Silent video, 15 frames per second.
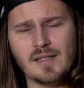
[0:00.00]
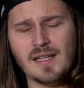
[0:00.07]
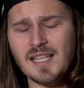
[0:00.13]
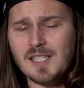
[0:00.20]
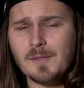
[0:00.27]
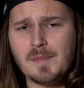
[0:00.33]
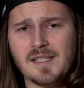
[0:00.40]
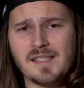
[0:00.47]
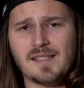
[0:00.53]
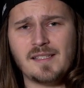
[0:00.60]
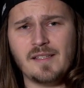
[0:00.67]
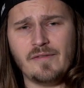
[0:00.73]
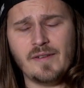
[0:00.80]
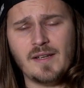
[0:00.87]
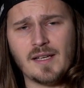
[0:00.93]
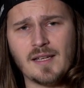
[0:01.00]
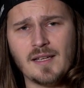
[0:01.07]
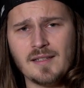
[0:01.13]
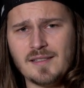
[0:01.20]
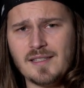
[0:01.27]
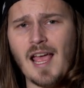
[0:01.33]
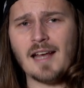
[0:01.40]
non-specific
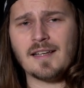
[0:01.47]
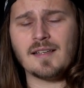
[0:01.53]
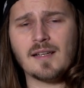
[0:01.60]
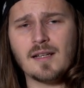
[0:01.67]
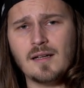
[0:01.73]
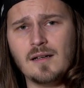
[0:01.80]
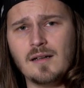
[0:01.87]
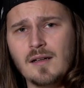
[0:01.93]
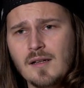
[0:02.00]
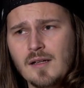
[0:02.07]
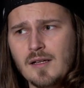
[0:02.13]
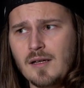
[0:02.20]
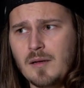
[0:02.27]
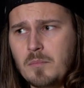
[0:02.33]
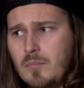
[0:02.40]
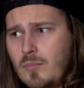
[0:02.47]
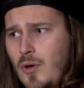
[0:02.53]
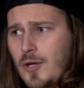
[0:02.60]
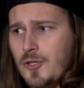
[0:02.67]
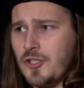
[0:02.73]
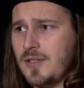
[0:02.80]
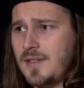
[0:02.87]
tactical
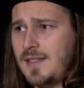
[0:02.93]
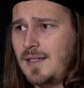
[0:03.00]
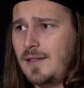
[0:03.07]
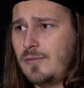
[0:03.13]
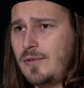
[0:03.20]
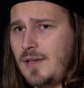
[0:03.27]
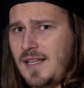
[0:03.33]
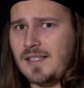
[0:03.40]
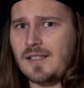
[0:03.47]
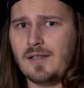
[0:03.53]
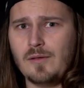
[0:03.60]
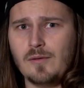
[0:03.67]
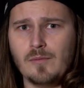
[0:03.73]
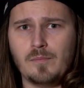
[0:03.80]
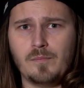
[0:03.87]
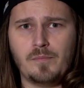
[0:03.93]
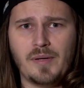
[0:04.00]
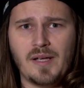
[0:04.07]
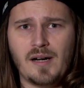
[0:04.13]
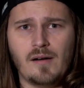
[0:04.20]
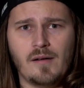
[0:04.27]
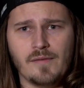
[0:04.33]
emergency rescue
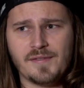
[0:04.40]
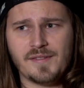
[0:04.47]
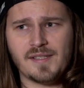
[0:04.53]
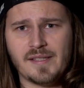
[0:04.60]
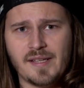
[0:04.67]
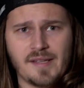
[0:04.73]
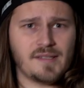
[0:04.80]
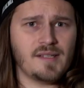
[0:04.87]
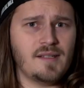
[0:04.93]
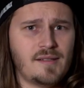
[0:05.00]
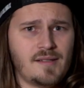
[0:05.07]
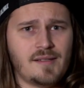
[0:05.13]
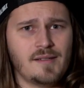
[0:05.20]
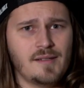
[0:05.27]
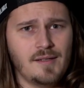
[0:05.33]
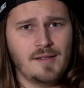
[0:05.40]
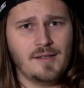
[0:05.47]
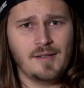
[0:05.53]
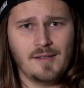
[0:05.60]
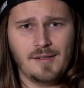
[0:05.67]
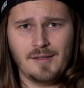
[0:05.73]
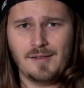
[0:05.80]
pair of scissors.
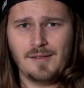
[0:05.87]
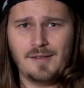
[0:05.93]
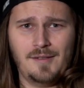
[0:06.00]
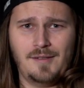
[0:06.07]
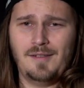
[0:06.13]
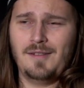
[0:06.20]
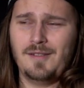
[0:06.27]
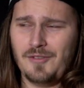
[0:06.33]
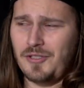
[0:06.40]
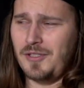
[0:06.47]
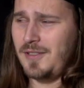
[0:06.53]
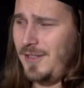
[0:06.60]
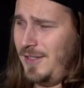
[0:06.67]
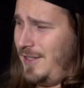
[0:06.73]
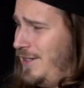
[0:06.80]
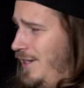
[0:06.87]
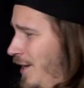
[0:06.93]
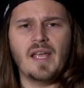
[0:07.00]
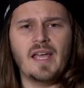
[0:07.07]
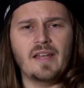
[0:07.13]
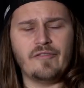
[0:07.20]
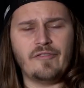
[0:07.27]
Jesus.
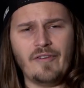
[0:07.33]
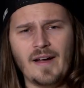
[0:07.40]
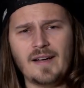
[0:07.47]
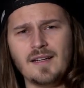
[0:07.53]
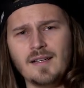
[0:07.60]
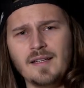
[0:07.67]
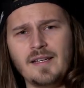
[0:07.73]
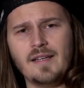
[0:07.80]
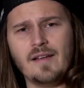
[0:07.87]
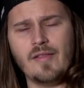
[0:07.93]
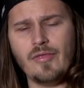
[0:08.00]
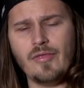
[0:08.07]
And finally a